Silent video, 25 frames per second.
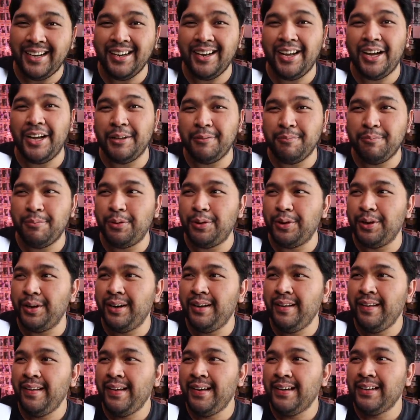a lot more
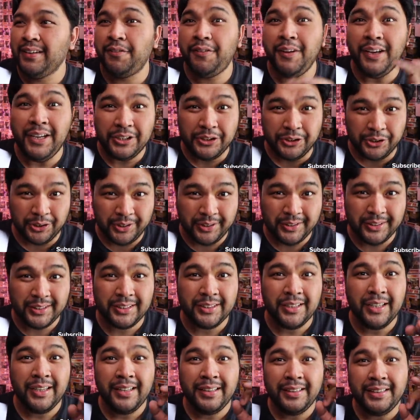
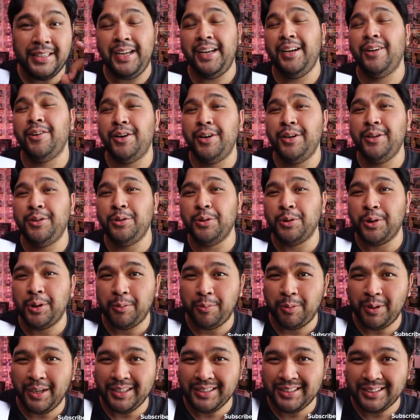features tailored
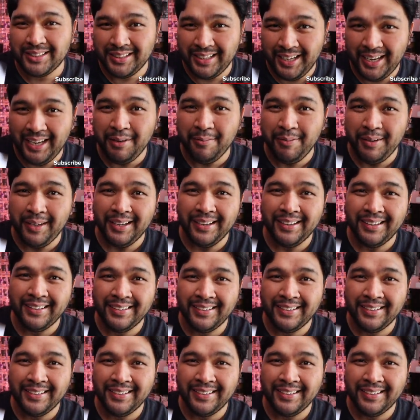towards gaming.